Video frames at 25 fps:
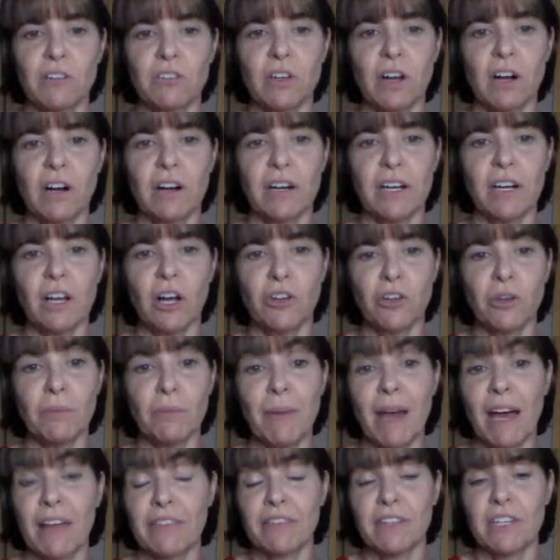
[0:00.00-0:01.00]
Sorry, all you
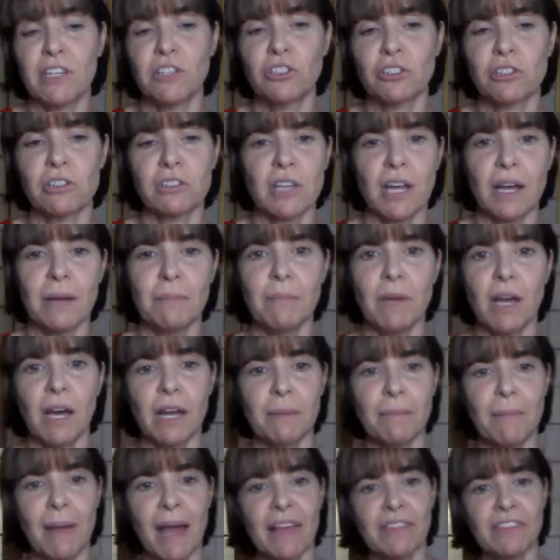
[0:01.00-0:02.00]
math teachers, I'm not
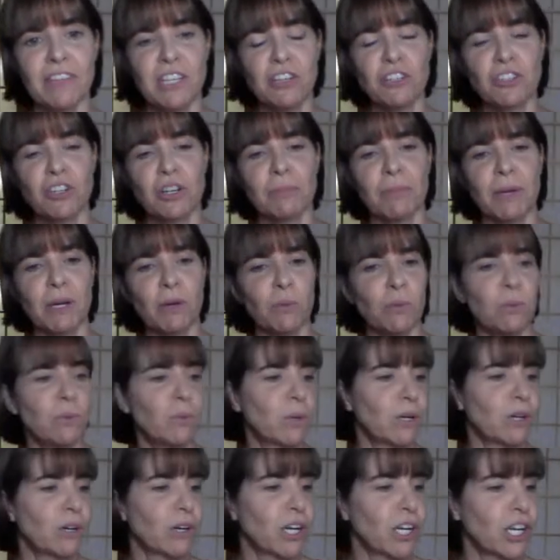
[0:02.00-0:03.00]
a math teacher, but
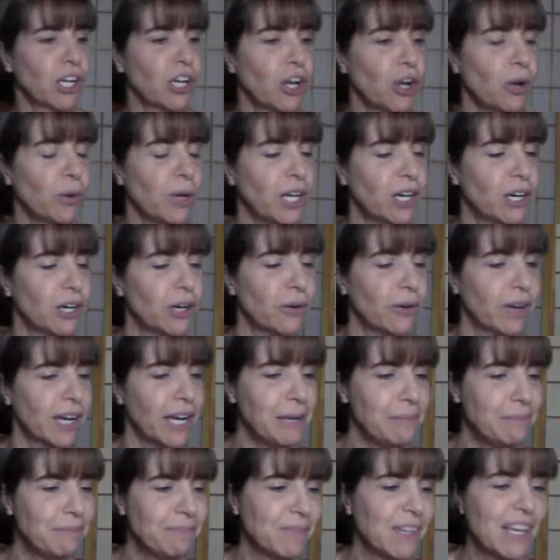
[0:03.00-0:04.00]
we're going to go here,
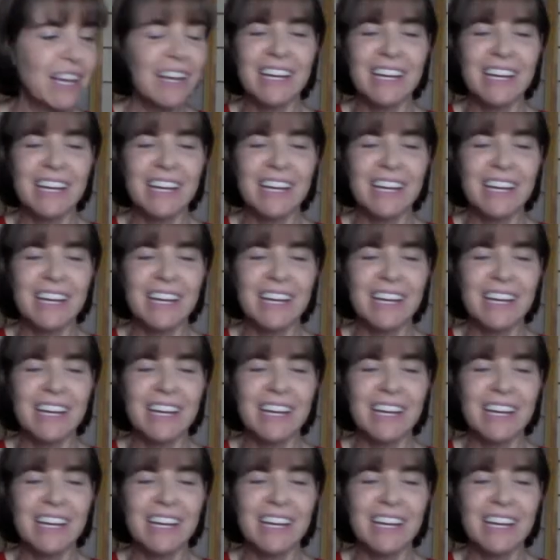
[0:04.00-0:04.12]
okay?